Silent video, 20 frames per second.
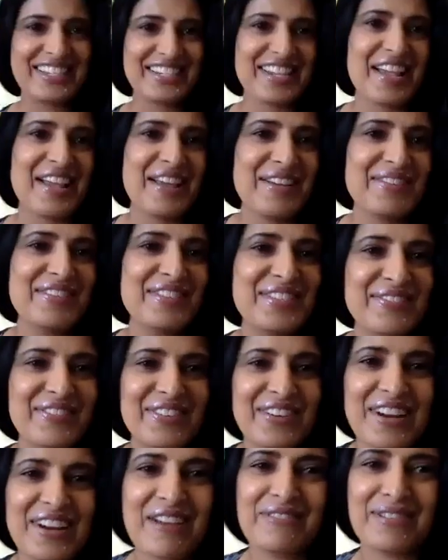GIFs
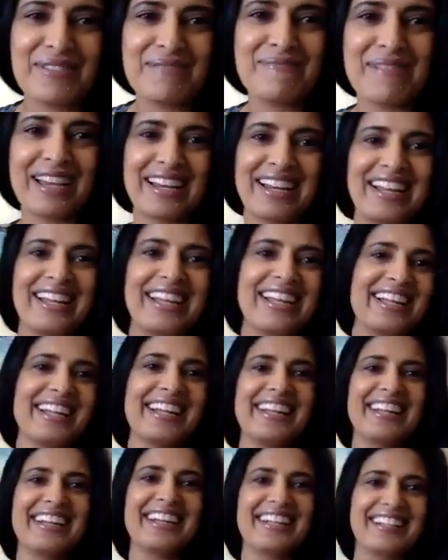for everybody.
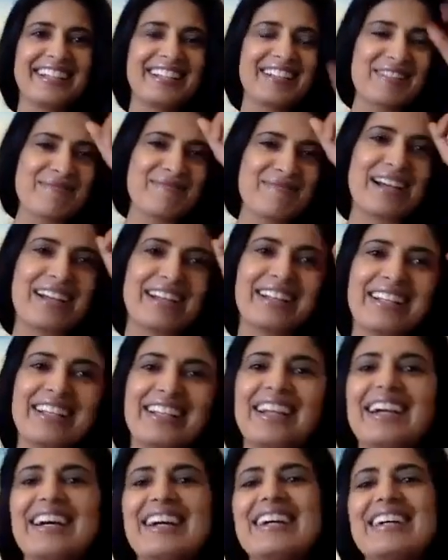
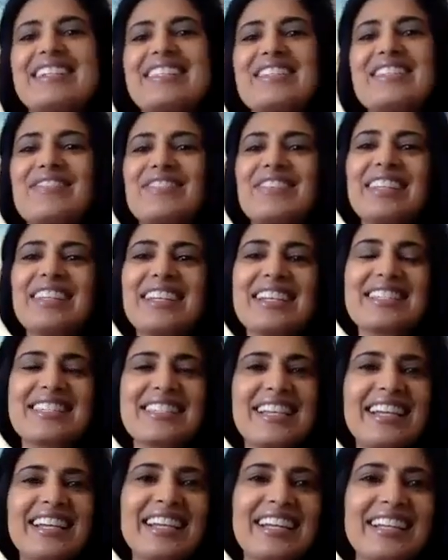Yeah, it's really
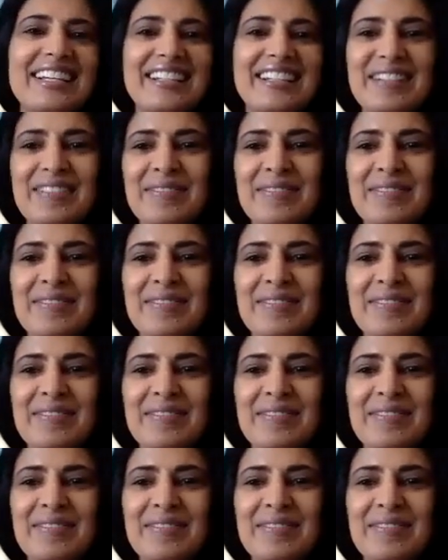exciting.